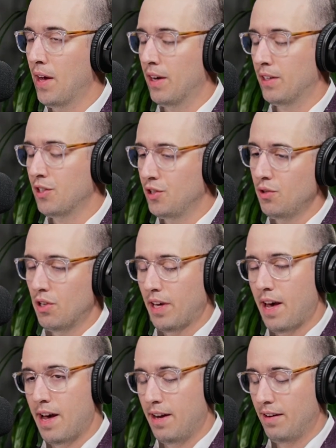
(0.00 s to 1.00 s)
Because you look
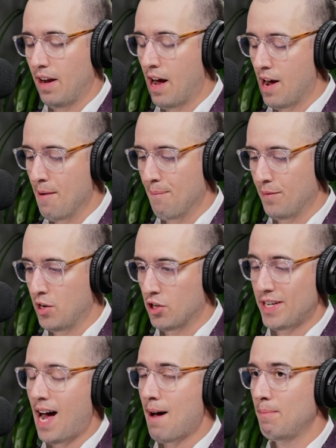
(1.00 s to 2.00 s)
at your
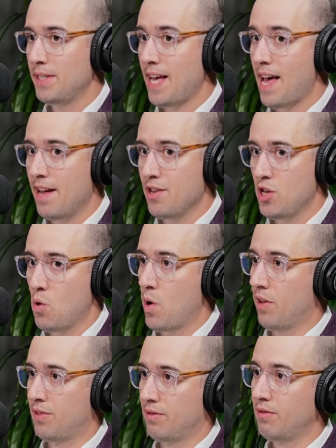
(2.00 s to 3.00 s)
top 10
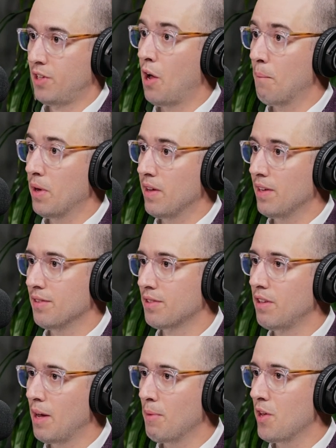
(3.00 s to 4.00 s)
U.S. companies
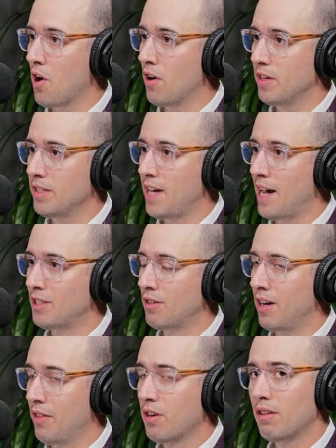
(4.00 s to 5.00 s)
claiming the R&D tax
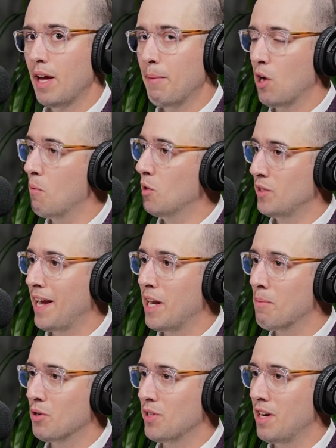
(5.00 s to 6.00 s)
credit, they're claiming almost
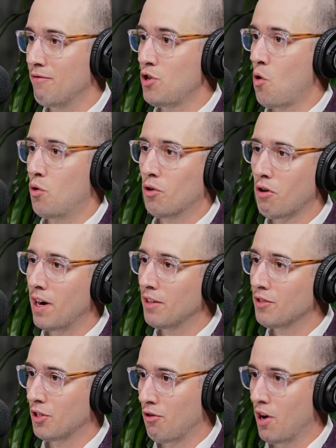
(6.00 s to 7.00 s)
80% of total
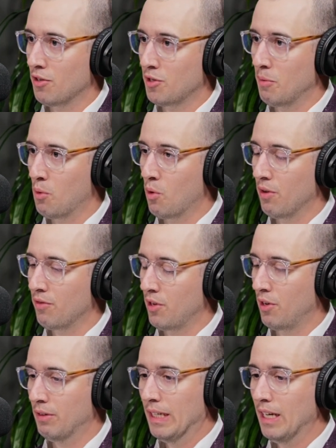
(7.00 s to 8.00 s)
credits across the board.
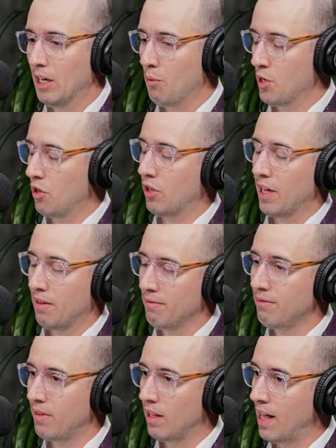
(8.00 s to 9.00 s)
So when you look at
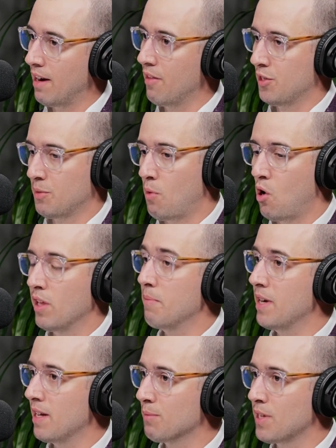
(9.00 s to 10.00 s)
a lot of the small and
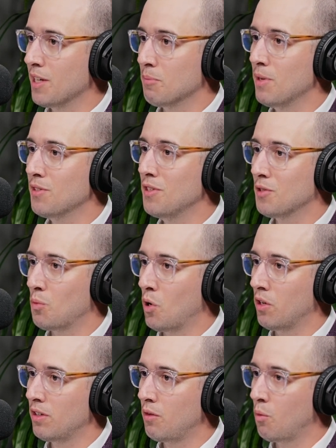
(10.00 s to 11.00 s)
medium-sized business
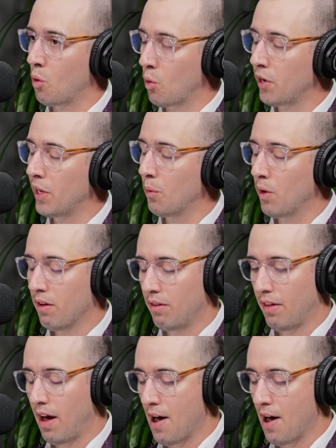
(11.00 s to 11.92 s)
we're working with,